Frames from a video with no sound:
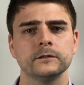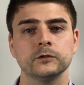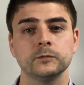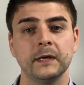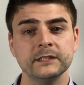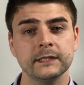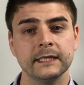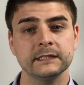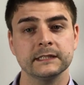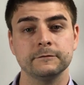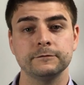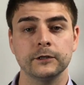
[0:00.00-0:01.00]
So
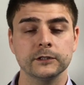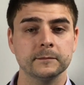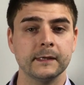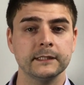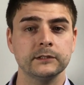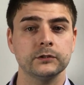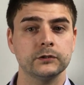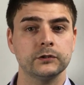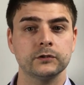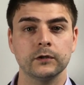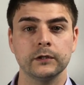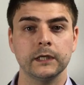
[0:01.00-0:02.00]
specializing in functional medicine is
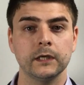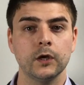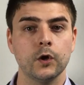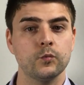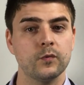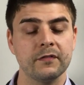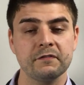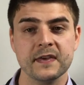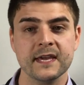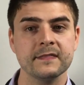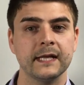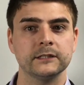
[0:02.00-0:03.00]
surely one
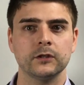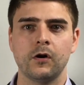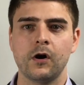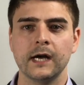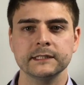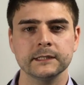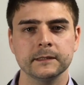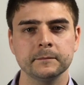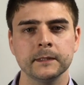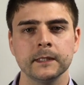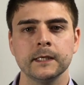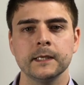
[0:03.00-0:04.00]
thing, and that's awesome,